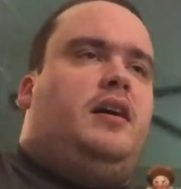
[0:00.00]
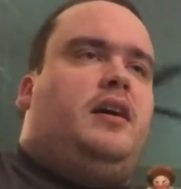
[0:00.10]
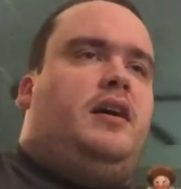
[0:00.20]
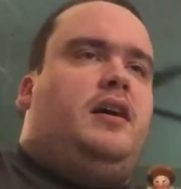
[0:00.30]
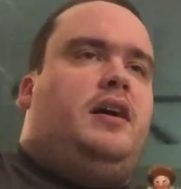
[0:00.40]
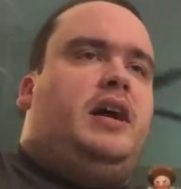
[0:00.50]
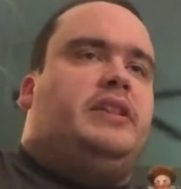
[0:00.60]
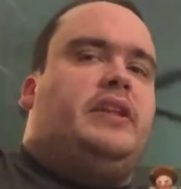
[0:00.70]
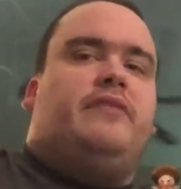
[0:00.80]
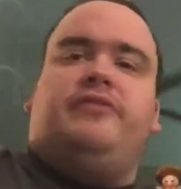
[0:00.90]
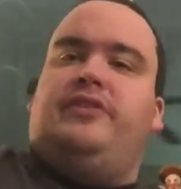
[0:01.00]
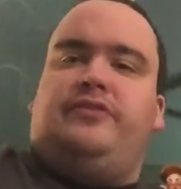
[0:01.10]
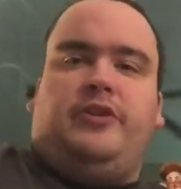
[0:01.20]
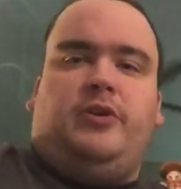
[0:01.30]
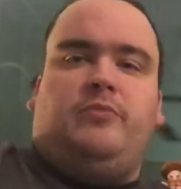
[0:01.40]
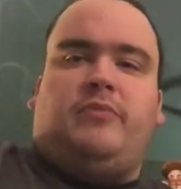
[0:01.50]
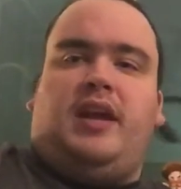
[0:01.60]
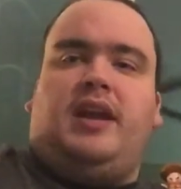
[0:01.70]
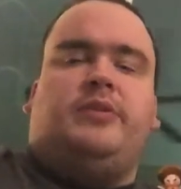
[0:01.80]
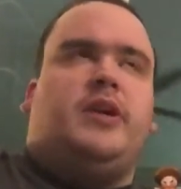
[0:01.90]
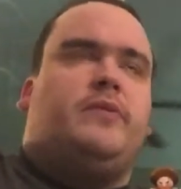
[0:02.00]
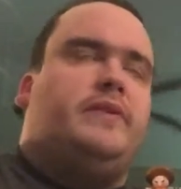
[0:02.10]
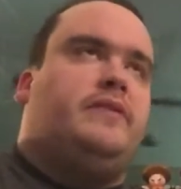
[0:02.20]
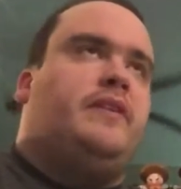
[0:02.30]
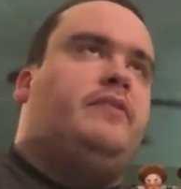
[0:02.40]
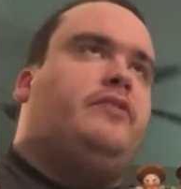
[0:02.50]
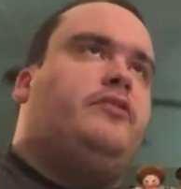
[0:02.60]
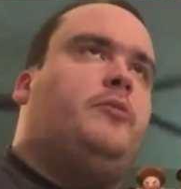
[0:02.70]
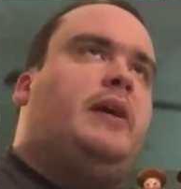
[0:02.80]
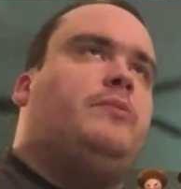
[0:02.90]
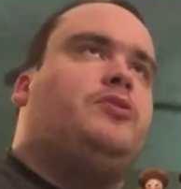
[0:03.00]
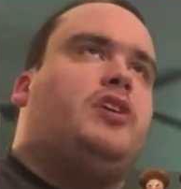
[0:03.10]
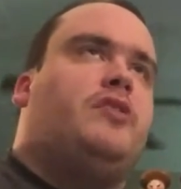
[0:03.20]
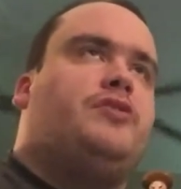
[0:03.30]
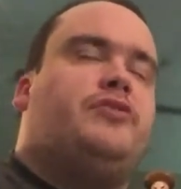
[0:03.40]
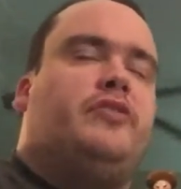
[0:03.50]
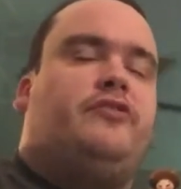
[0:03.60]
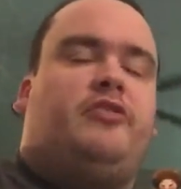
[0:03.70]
I love this film, and I will always love this film. I will cherish this